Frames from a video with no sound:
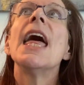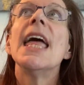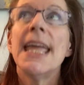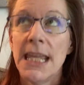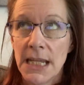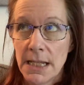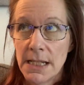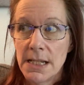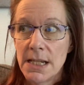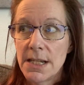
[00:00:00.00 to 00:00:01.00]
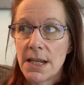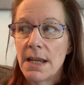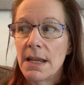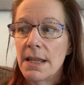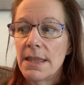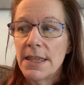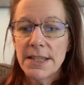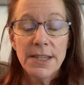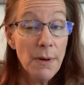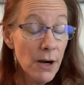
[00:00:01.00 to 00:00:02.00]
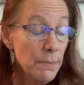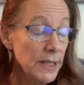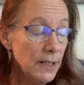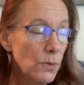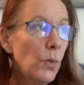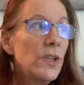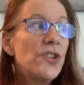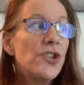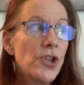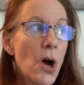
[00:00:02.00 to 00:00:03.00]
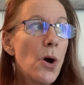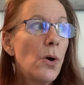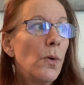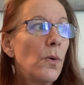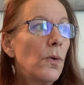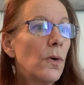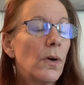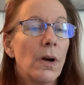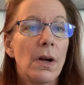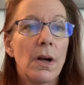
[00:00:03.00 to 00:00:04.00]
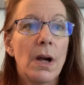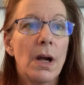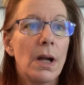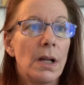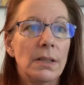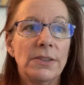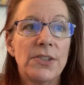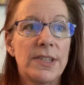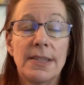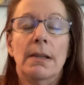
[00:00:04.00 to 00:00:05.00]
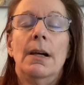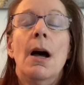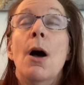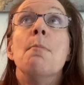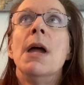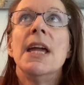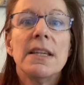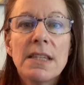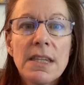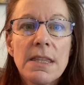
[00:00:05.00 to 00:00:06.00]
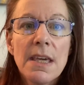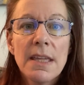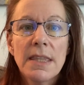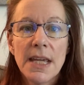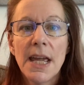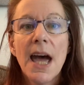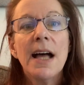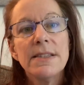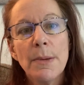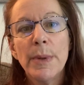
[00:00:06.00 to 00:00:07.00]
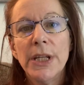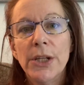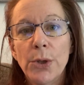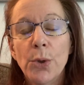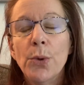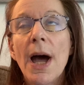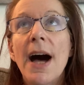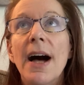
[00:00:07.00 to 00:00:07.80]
And this department was so just amazed that they had somebody who